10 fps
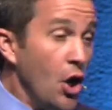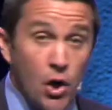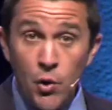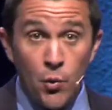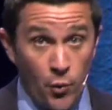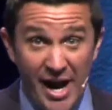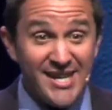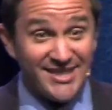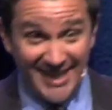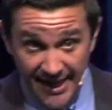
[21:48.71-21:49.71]
who
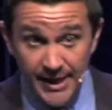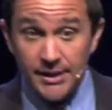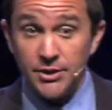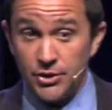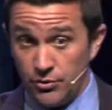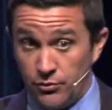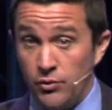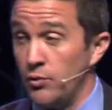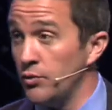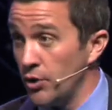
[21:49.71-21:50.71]
raised kids
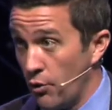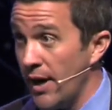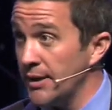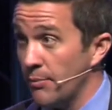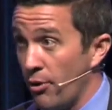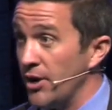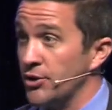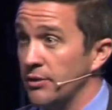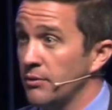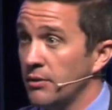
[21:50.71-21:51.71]
through the Great
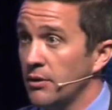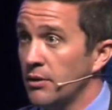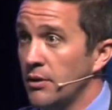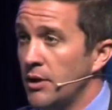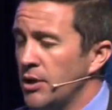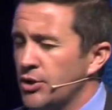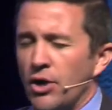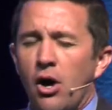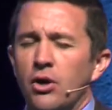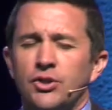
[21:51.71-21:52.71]
Depression,
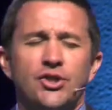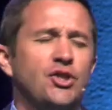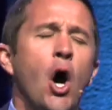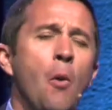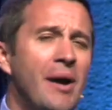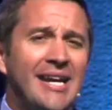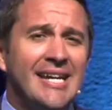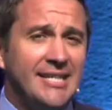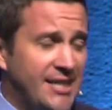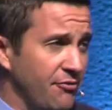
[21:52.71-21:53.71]
saw so many
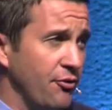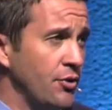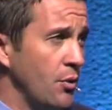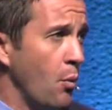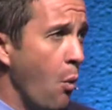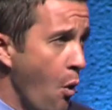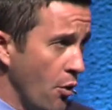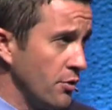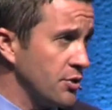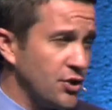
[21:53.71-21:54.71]
different
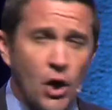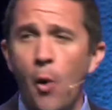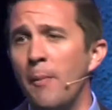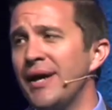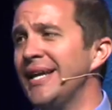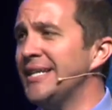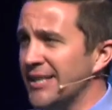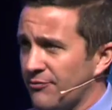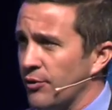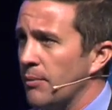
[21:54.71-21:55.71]
wars, so many
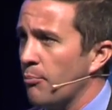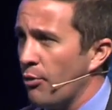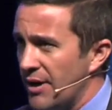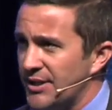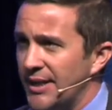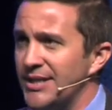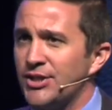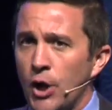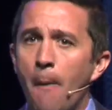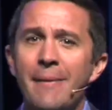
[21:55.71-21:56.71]
different presidents,
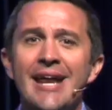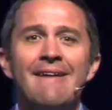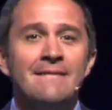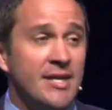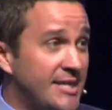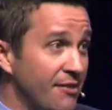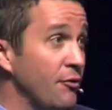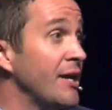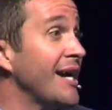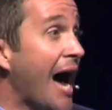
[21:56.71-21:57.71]
so many
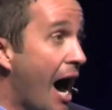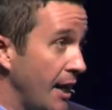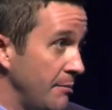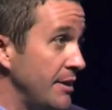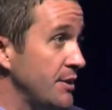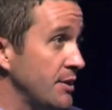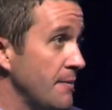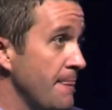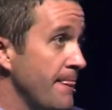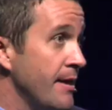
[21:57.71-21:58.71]
different economies.
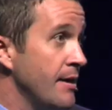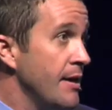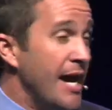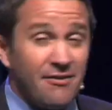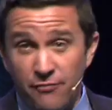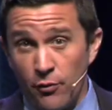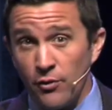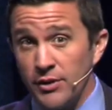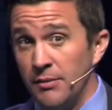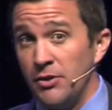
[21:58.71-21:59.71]
And
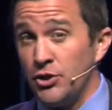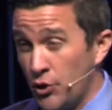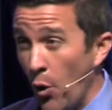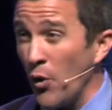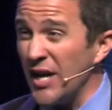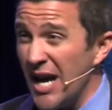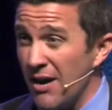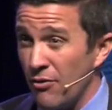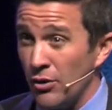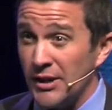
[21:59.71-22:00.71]
for the majority
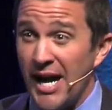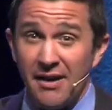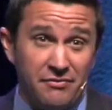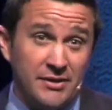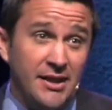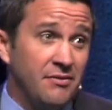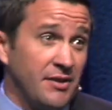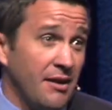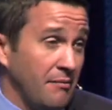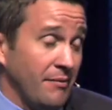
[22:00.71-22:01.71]
of her life, lived
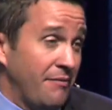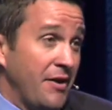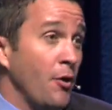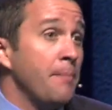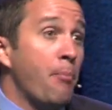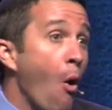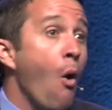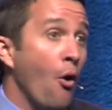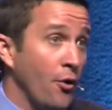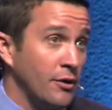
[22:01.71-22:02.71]
a very
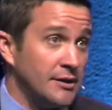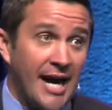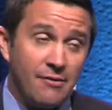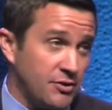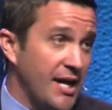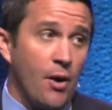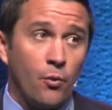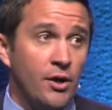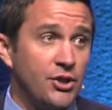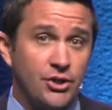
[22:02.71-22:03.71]
poor life, was not
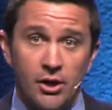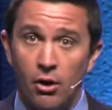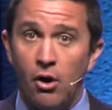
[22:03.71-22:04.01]
rich at